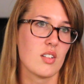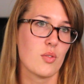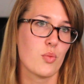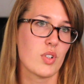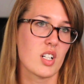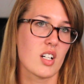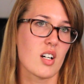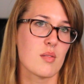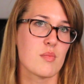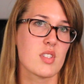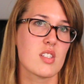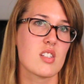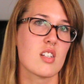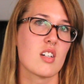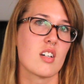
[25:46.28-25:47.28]
when it
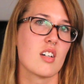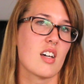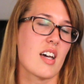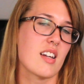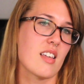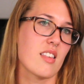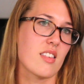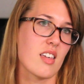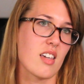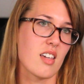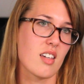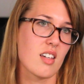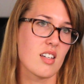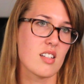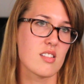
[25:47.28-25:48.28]
comes to
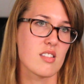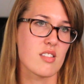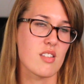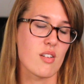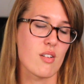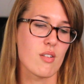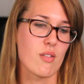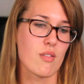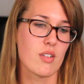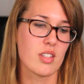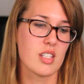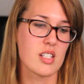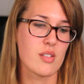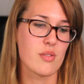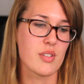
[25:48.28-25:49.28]
anything, and so
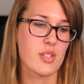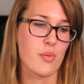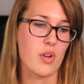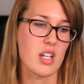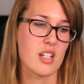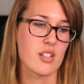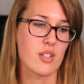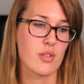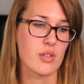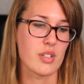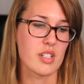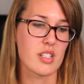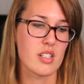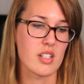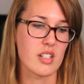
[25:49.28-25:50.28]
this was a way to
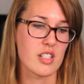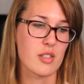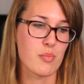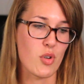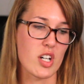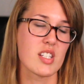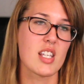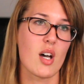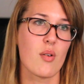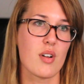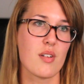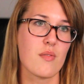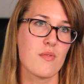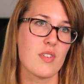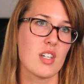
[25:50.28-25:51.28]
express how
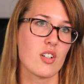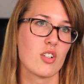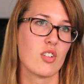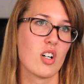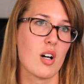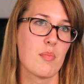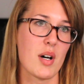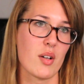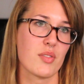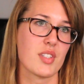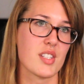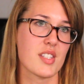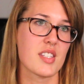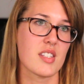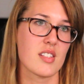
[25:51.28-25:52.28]
I feel about
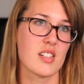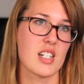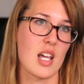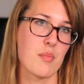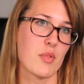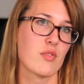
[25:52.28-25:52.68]
this type